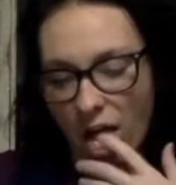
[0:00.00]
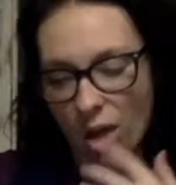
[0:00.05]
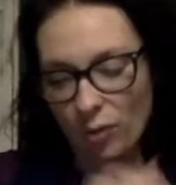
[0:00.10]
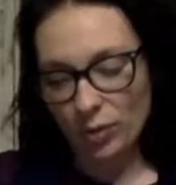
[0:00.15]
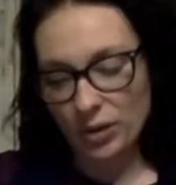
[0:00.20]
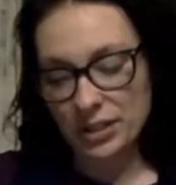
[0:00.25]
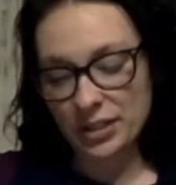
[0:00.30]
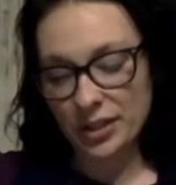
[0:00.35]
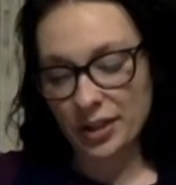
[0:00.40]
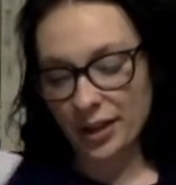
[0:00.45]

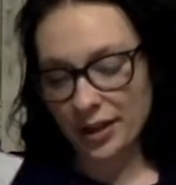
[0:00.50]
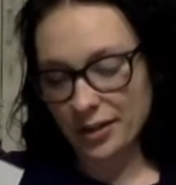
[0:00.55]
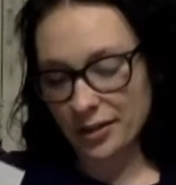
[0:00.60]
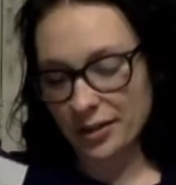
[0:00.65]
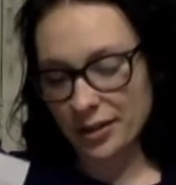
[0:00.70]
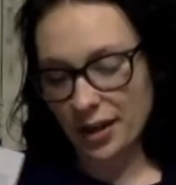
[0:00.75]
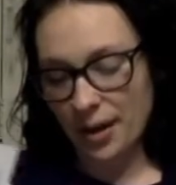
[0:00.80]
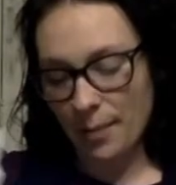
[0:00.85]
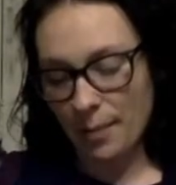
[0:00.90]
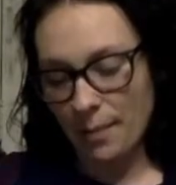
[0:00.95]
We talked
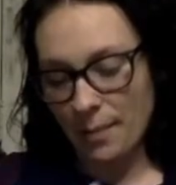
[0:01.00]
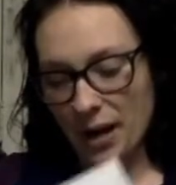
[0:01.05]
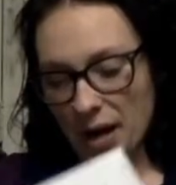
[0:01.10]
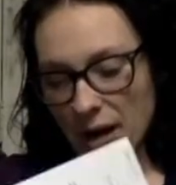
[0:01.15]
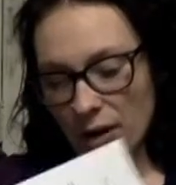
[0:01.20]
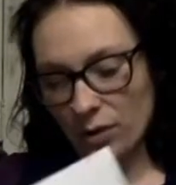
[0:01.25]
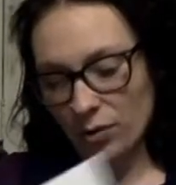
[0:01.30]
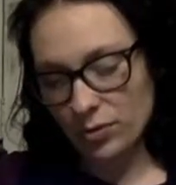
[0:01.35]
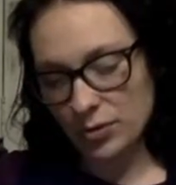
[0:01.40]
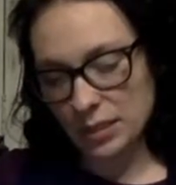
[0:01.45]

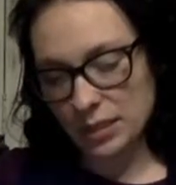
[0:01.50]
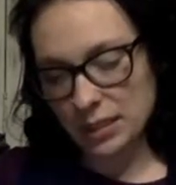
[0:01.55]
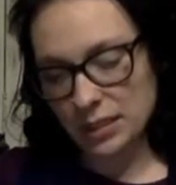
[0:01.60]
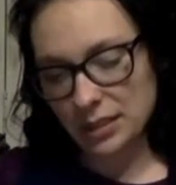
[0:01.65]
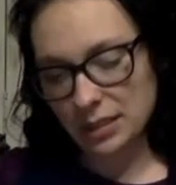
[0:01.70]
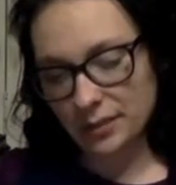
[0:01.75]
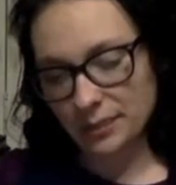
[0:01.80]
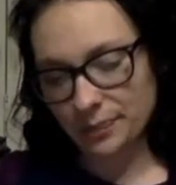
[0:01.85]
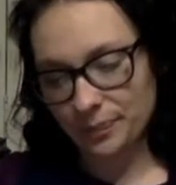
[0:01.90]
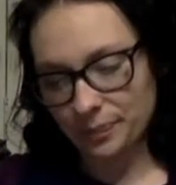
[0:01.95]

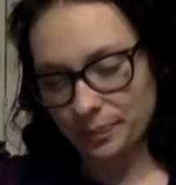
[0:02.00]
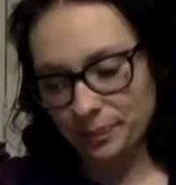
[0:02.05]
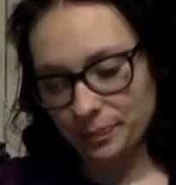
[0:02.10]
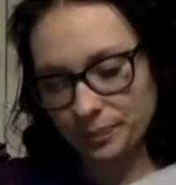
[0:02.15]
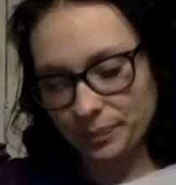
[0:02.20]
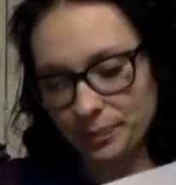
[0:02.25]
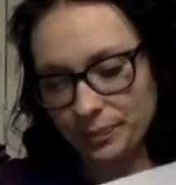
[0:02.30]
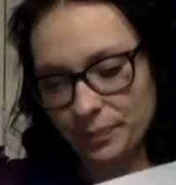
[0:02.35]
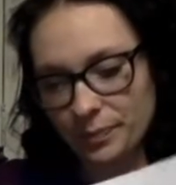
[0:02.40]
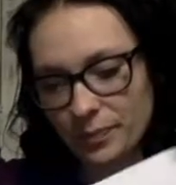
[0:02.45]
about
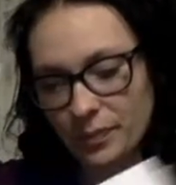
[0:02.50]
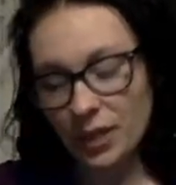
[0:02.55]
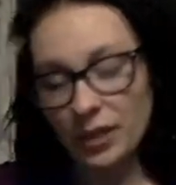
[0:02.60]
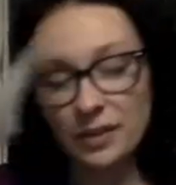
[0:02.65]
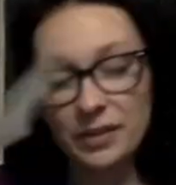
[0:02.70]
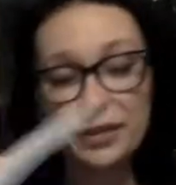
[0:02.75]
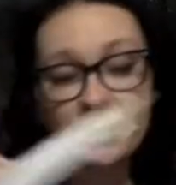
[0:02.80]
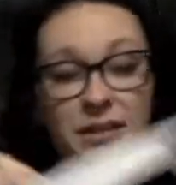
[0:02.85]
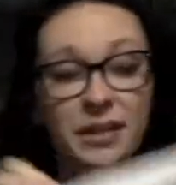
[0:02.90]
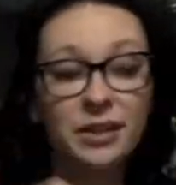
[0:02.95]

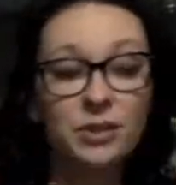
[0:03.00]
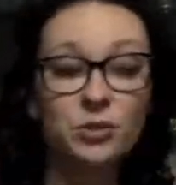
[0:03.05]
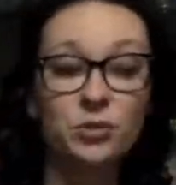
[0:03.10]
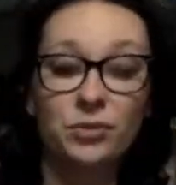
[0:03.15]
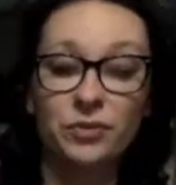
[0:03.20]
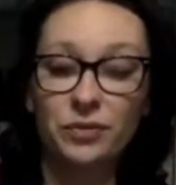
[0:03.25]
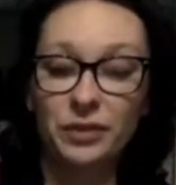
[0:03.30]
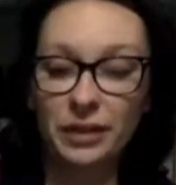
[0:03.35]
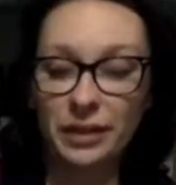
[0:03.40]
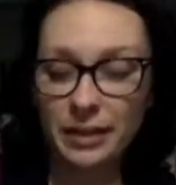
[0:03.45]
the Statue
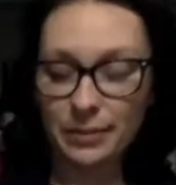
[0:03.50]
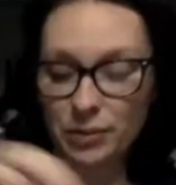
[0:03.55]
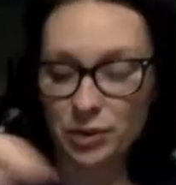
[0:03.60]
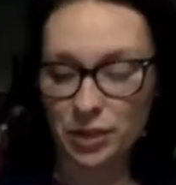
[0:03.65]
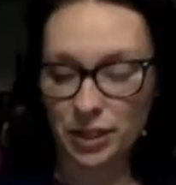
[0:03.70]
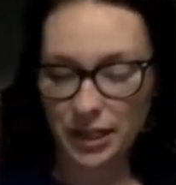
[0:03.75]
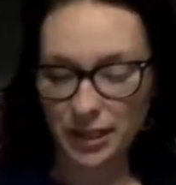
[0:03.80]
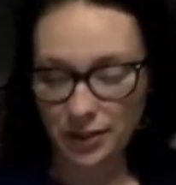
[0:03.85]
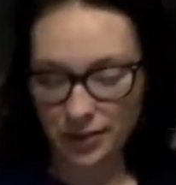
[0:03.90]
of Liberty